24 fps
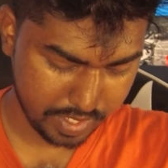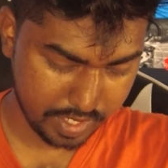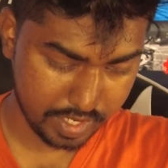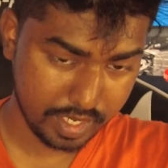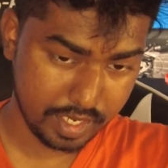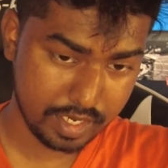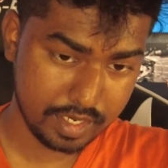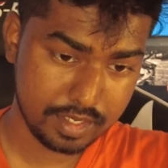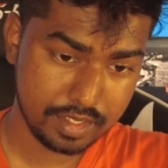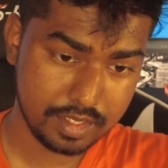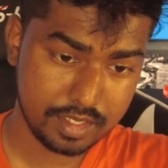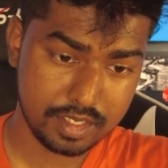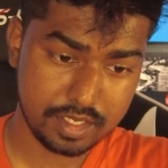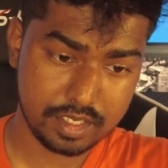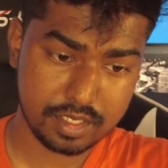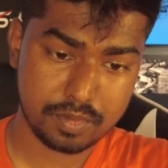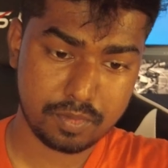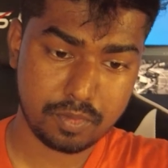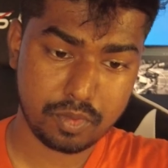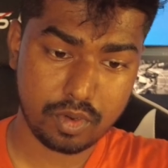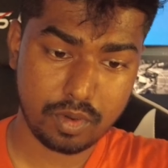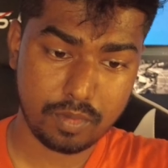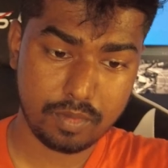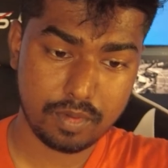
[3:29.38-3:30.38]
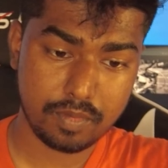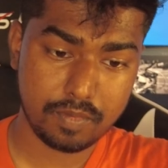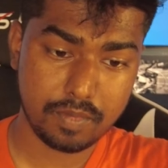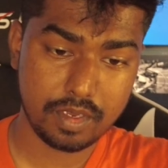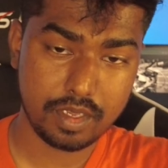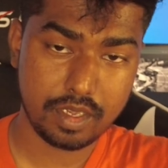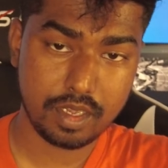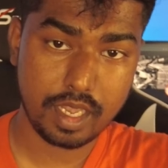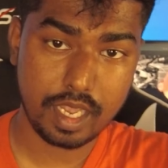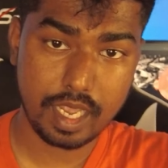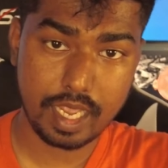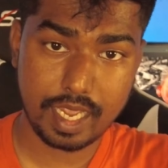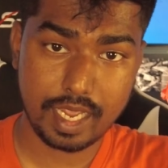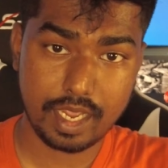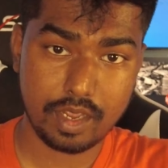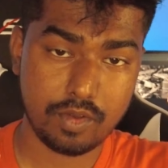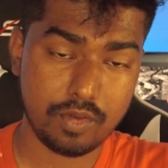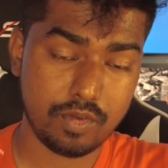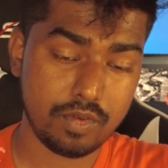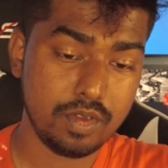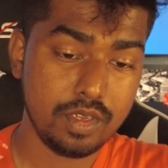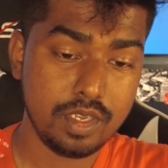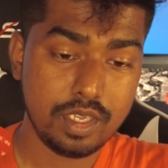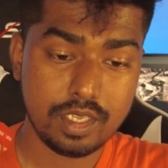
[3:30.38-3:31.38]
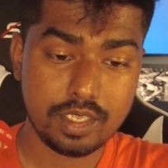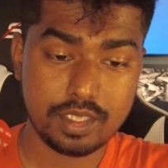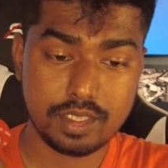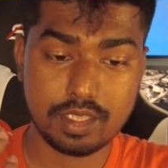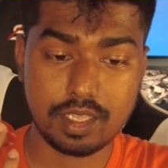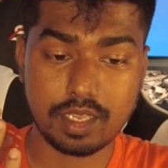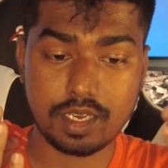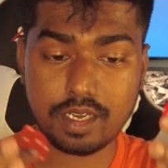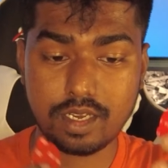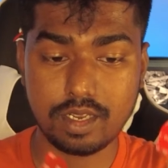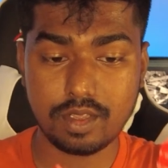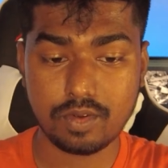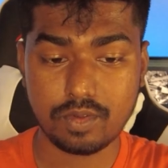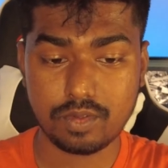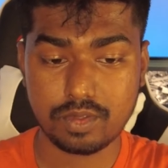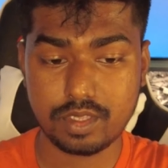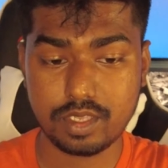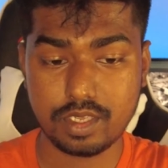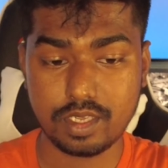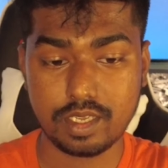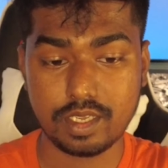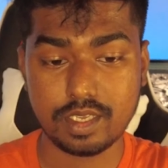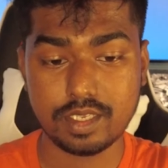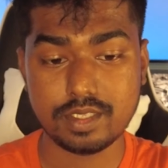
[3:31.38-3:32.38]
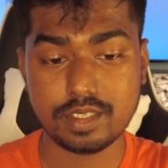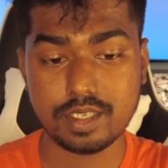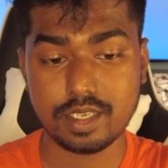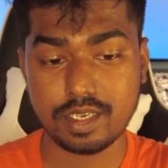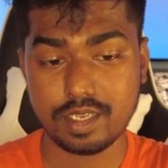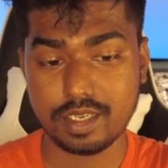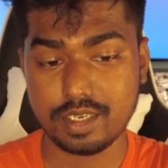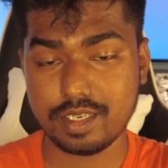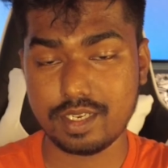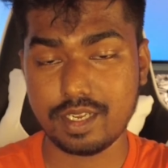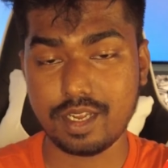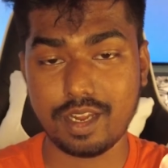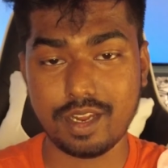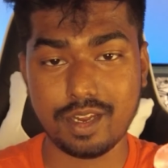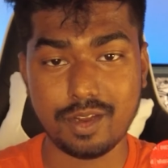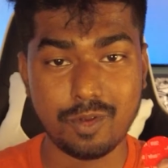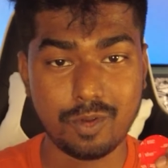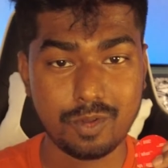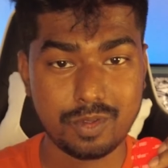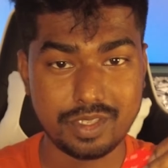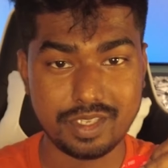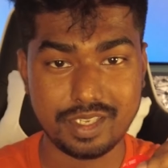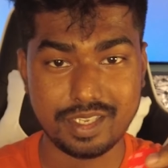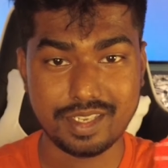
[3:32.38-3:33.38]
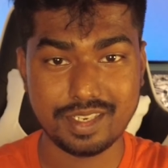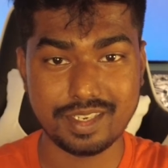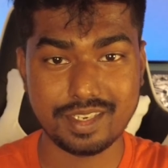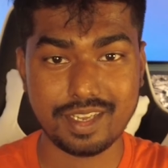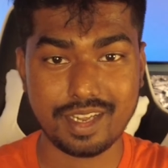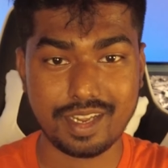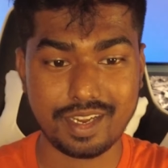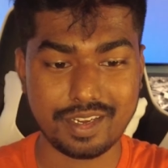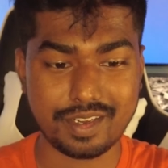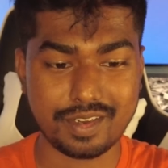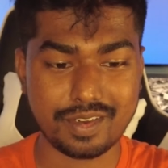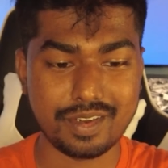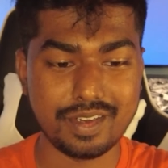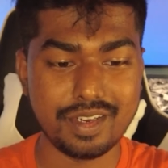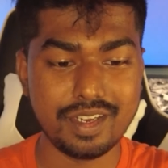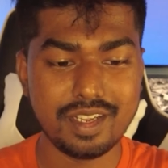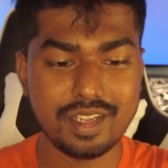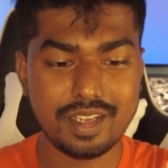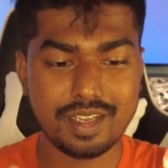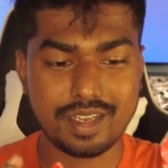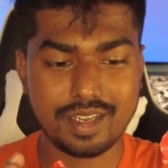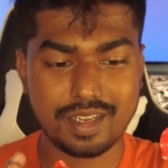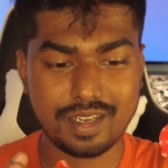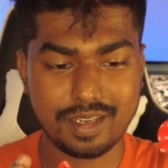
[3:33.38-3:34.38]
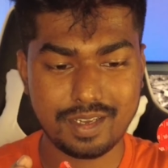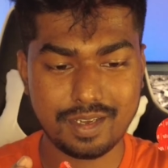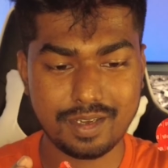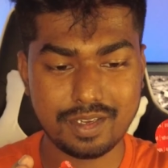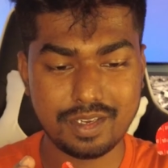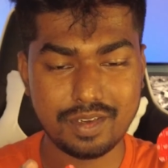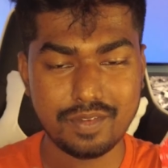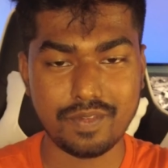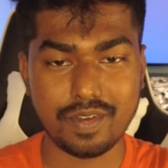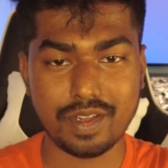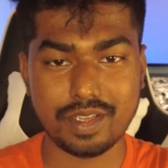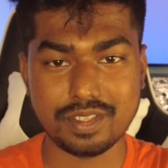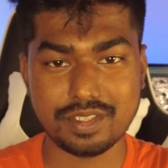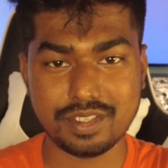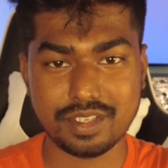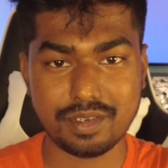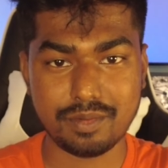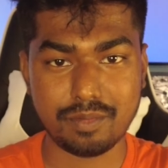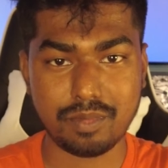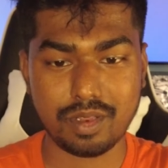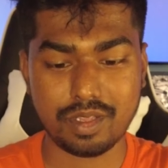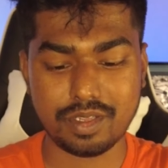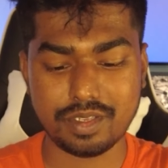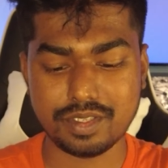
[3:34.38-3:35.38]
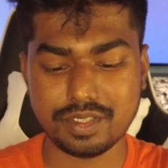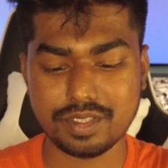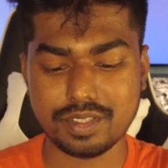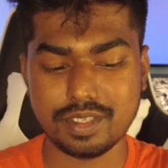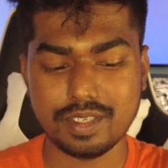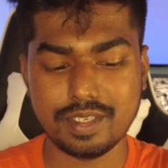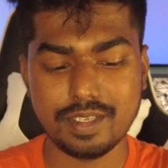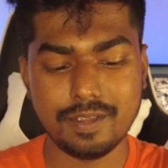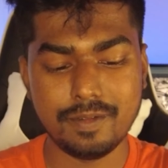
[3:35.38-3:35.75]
and this is probably how that little thing is going to hold the entire device in place.